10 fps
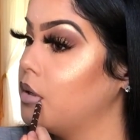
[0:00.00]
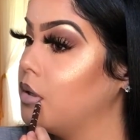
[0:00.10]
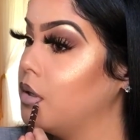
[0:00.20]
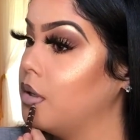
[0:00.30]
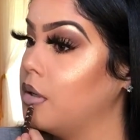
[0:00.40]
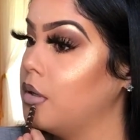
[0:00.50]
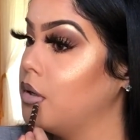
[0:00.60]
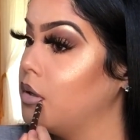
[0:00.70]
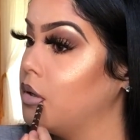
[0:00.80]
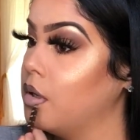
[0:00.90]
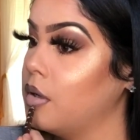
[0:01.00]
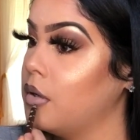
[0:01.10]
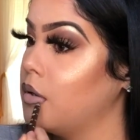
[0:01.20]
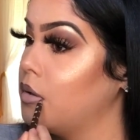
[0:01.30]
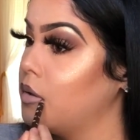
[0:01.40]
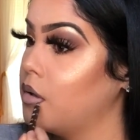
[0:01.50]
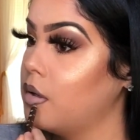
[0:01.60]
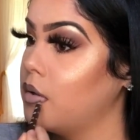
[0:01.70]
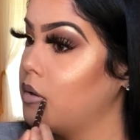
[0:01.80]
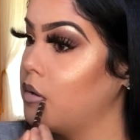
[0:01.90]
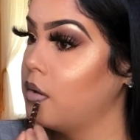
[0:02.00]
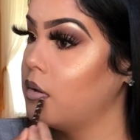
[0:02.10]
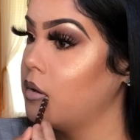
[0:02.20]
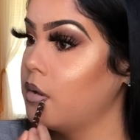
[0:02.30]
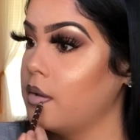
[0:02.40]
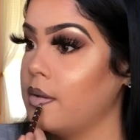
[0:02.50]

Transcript: (no one is talking)